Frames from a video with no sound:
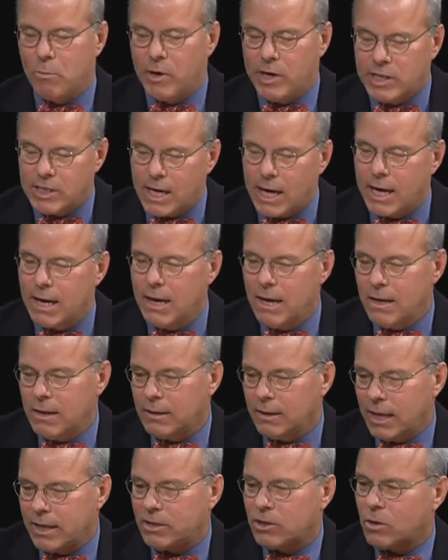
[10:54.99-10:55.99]
We say,
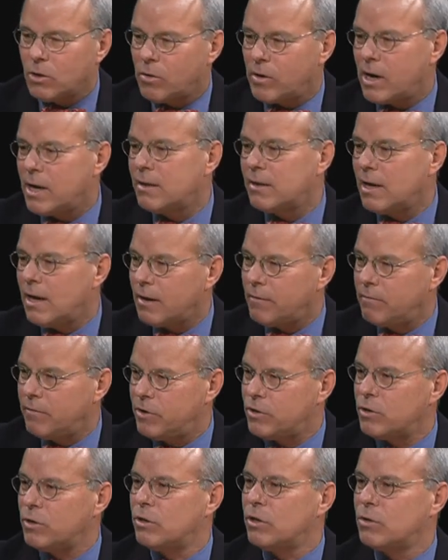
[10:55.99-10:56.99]
let's create that
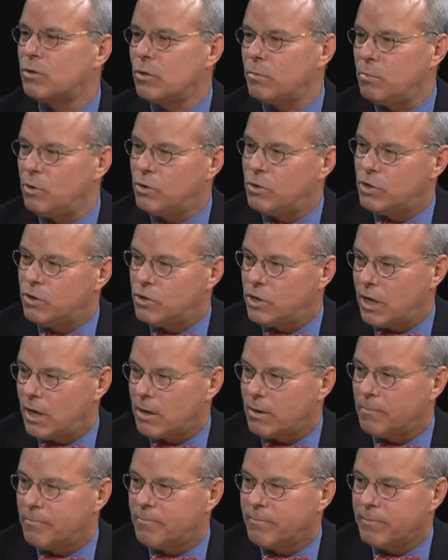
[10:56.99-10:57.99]
efficient distribution channel.
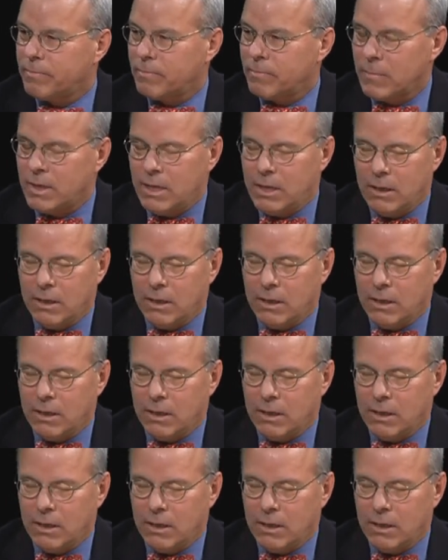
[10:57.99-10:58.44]
Mm-hmm.